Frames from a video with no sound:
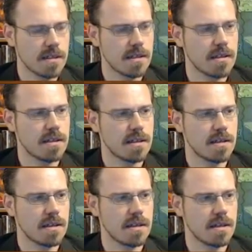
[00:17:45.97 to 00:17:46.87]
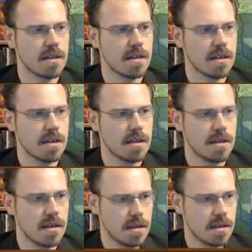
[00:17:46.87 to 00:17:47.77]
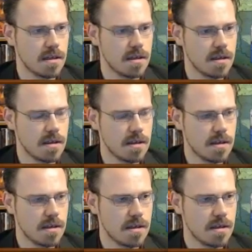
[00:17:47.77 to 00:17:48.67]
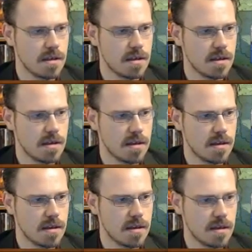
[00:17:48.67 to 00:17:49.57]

Nobody speaks.